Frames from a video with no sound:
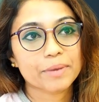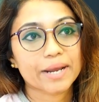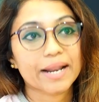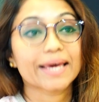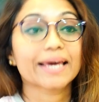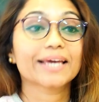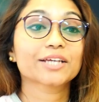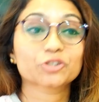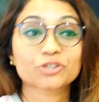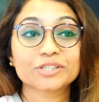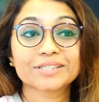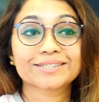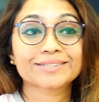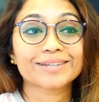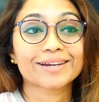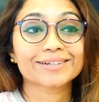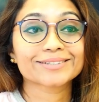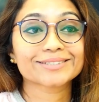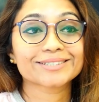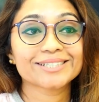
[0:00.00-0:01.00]
but I
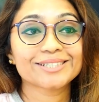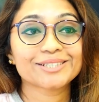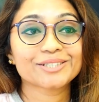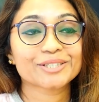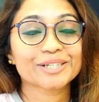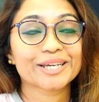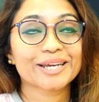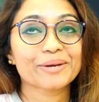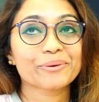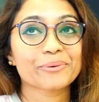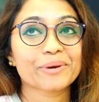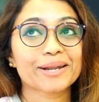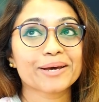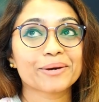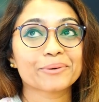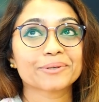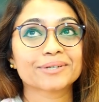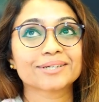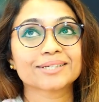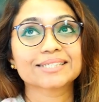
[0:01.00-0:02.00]
actually started teaching
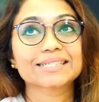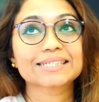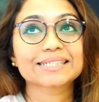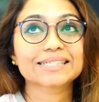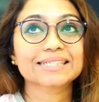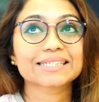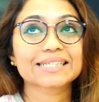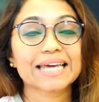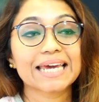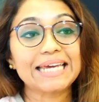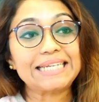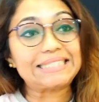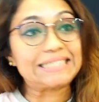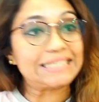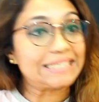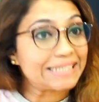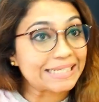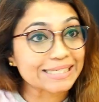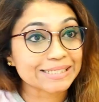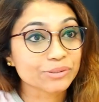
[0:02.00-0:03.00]
when I was
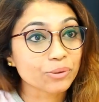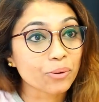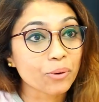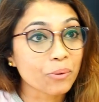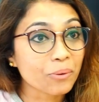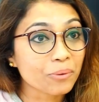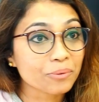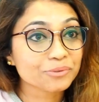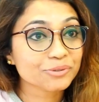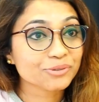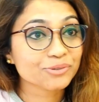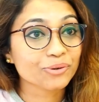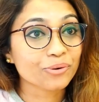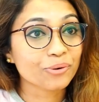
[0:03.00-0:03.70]
18 years old,